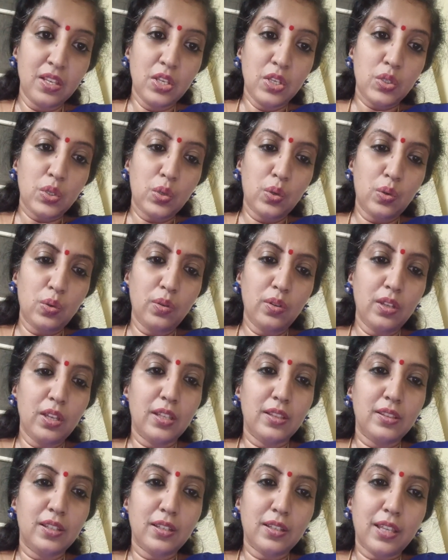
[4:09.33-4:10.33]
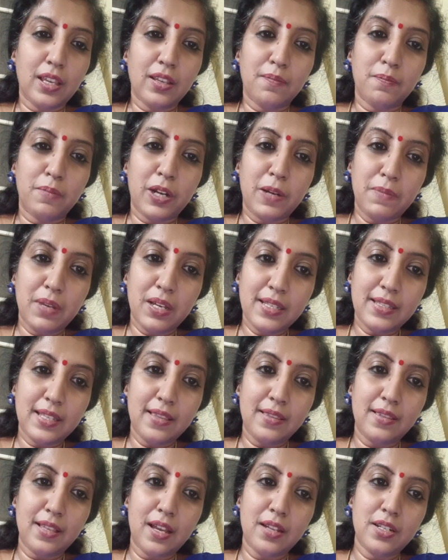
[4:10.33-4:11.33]
So the king, Brahma
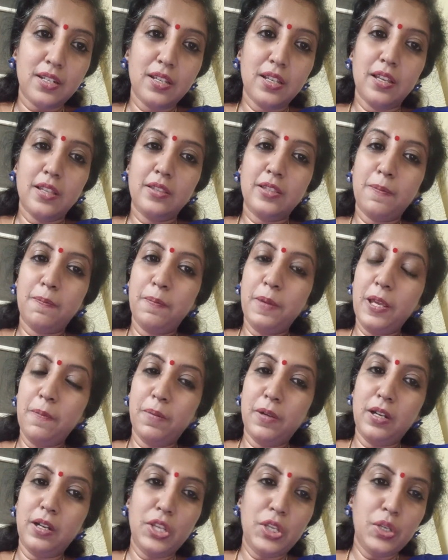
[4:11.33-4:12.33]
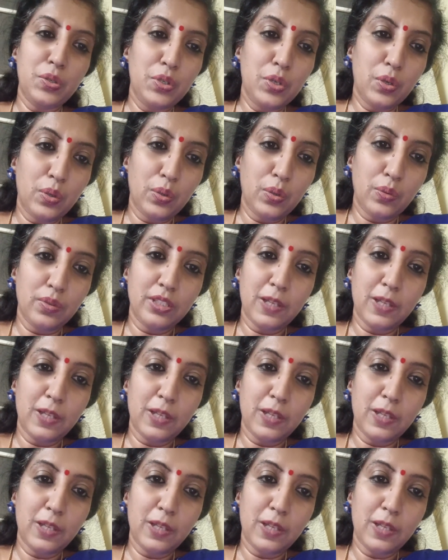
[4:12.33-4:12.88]
said that the people you know,